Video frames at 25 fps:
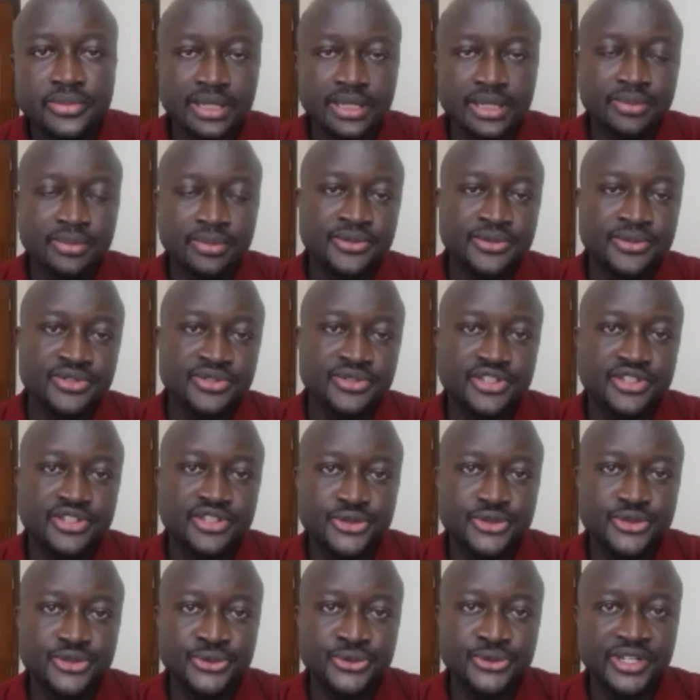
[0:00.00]
amount
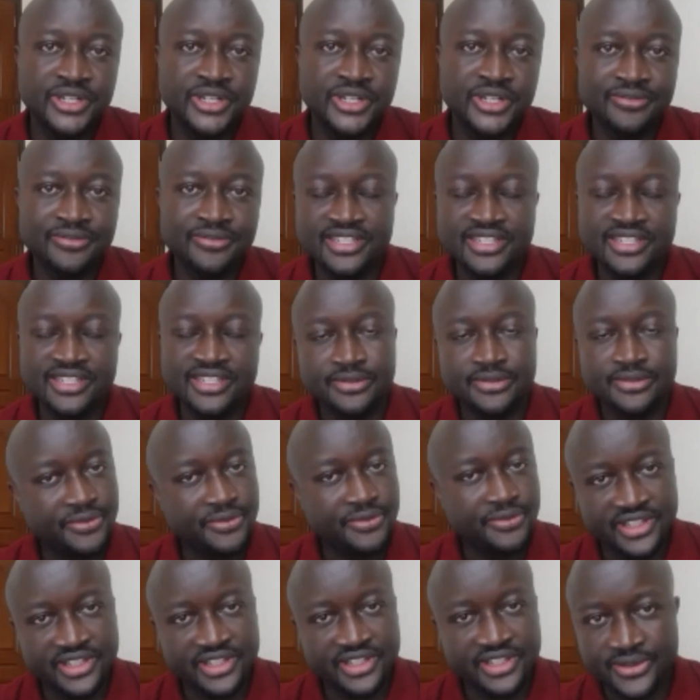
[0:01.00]
to invest is
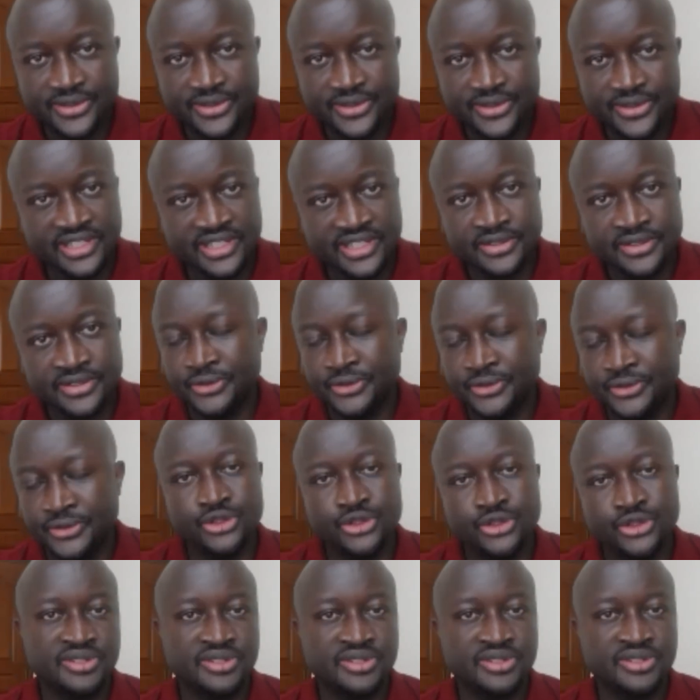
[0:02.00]
50,000 for the two
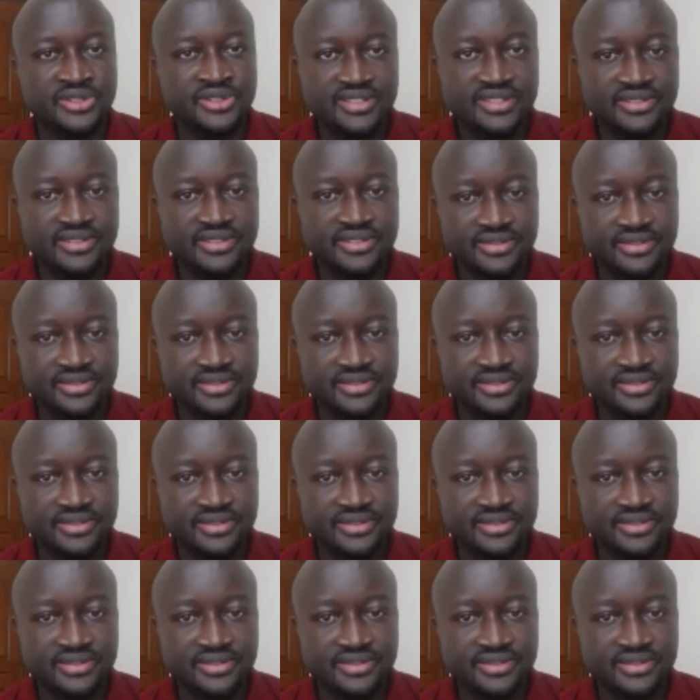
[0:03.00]
bonds.